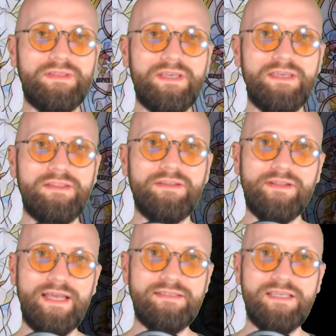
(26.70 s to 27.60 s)
In the
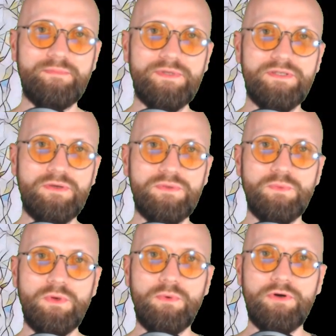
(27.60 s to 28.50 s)
last episodes,
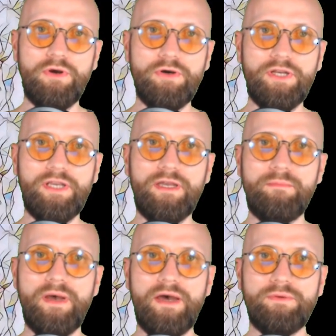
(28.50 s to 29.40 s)
we were talking
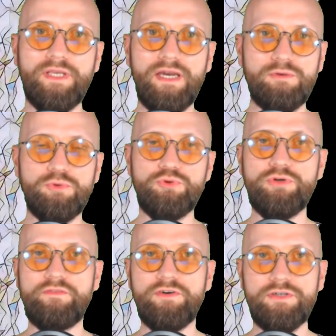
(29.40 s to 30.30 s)
about how to
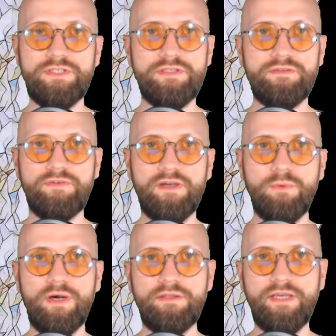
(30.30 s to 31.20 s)
traverse the
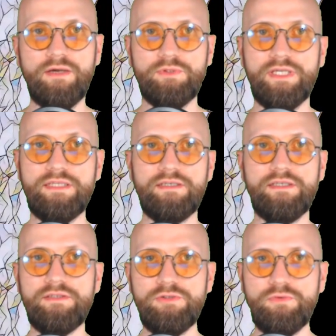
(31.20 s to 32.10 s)
Feywild, how to get
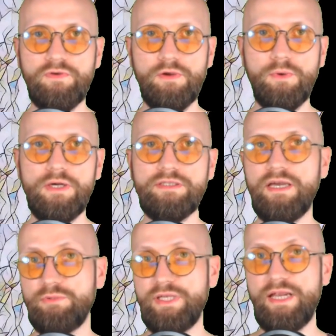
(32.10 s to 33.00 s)
into Feywild,
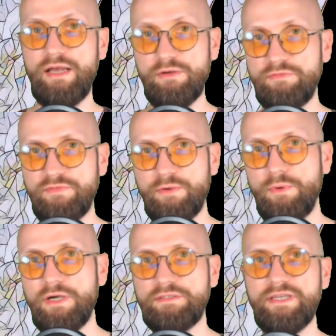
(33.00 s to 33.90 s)
how to get out of
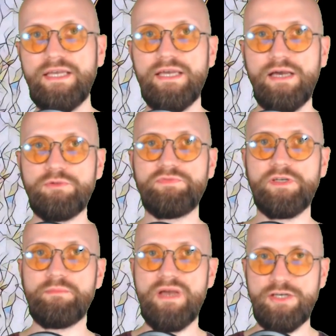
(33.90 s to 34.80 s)
Feywild, how to find
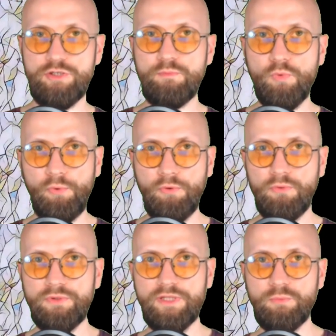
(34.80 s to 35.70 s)
a magic
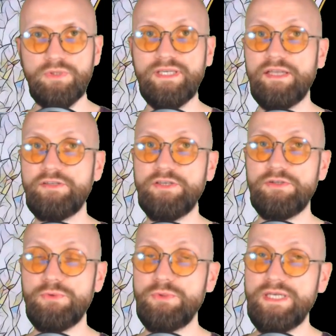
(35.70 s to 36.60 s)
portal that will get
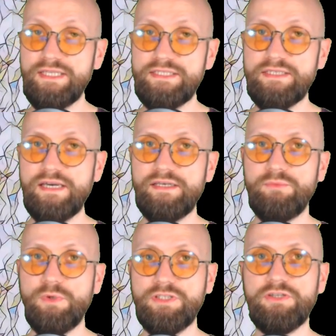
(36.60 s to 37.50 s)
you inside,
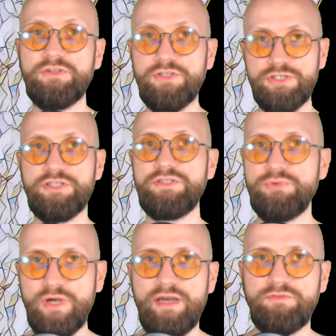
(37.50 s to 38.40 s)
what conditions
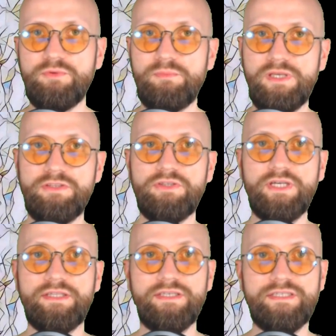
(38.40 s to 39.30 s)
you have to meet to
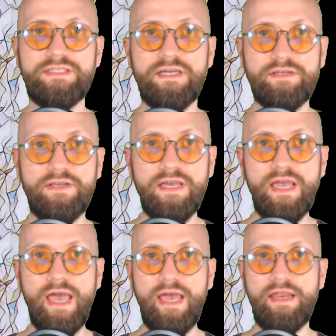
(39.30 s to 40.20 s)
get inside,
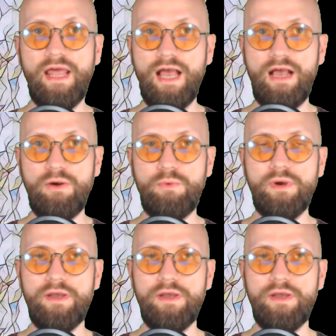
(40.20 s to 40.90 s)
and how